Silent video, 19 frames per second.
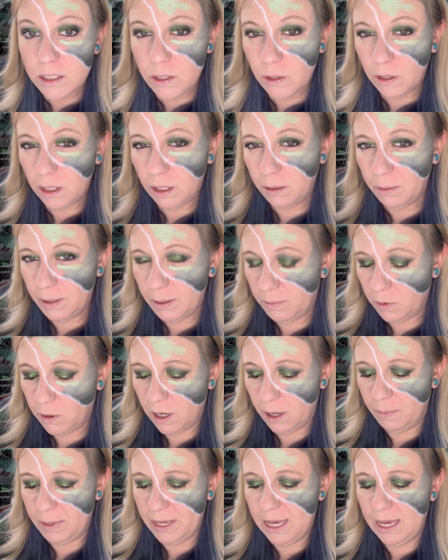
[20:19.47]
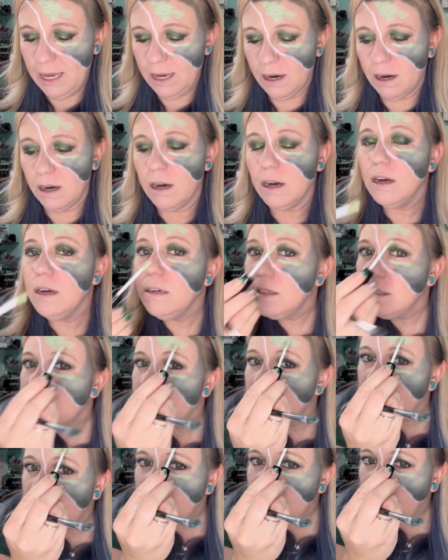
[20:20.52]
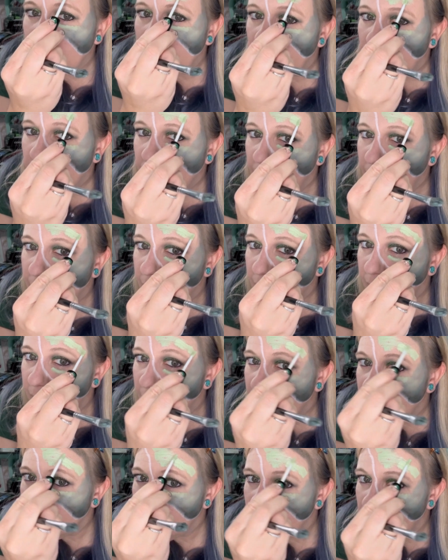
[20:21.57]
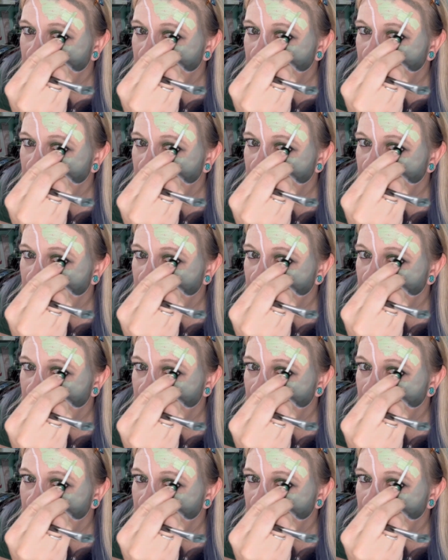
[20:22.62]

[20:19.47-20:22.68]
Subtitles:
do a little bit more up here so we get that blending.